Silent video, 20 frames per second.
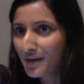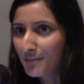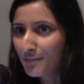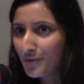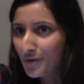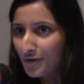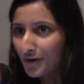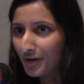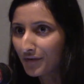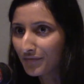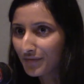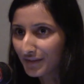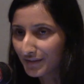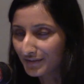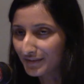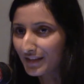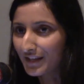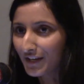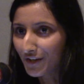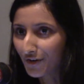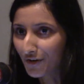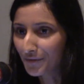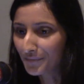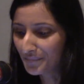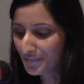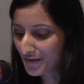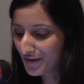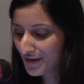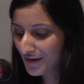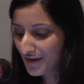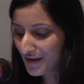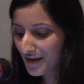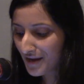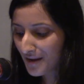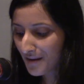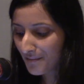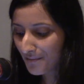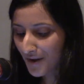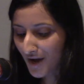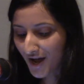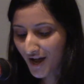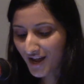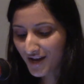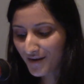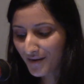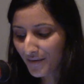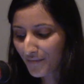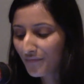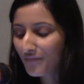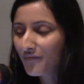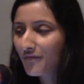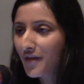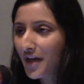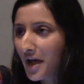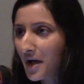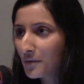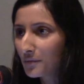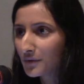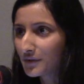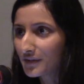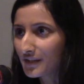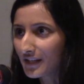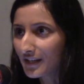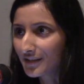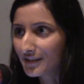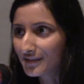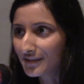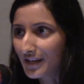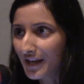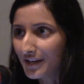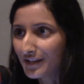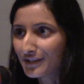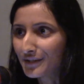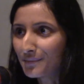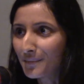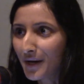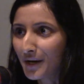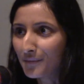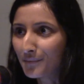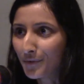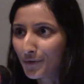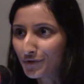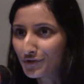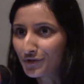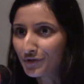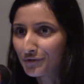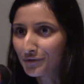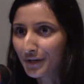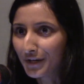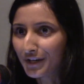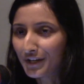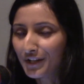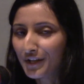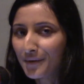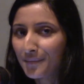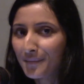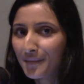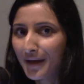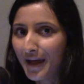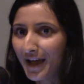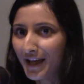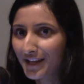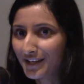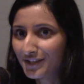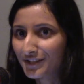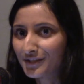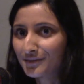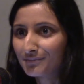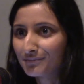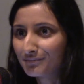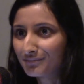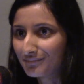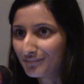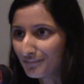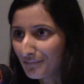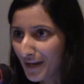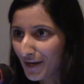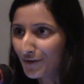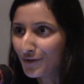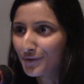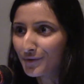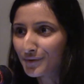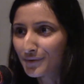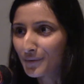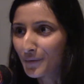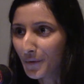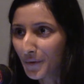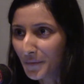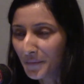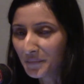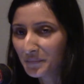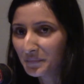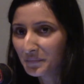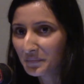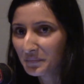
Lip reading: More on this later. But that was the extent to my abortion curriculum at medical school.